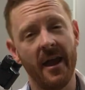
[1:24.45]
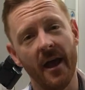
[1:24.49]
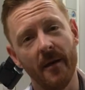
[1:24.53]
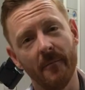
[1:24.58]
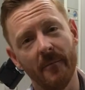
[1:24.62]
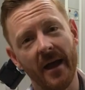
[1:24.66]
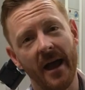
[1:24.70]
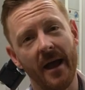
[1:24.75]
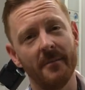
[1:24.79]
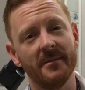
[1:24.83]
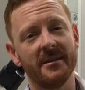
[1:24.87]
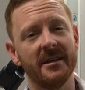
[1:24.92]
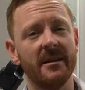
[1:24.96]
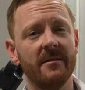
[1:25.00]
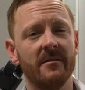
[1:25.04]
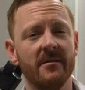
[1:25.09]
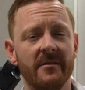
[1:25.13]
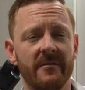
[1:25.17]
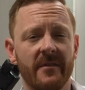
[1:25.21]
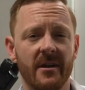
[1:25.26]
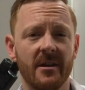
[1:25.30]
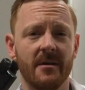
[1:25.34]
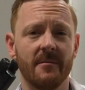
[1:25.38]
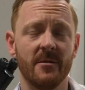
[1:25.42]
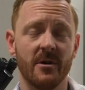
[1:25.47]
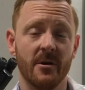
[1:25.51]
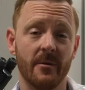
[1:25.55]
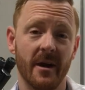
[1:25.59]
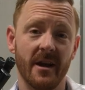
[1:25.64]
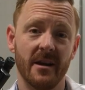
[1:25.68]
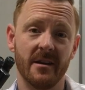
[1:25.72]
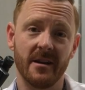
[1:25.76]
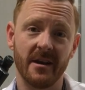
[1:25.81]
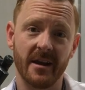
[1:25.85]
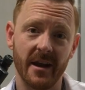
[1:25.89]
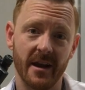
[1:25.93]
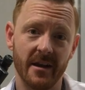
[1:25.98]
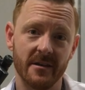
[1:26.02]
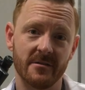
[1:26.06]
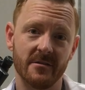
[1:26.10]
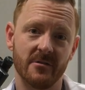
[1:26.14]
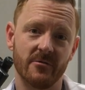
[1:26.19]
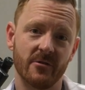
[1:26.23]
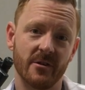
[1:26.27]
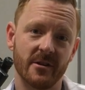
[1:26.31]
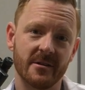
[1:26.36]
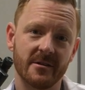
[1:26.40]
and perhaps even develop new
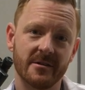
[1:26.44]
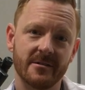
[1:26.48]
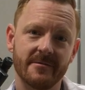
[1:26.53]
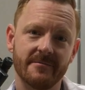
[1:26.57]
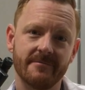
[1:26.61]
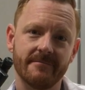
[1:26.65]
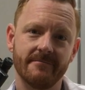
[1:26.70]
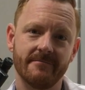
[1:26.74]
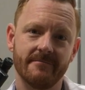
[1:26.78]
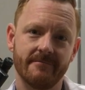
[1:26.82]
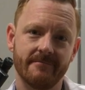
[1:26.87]
anti-cancer drugs.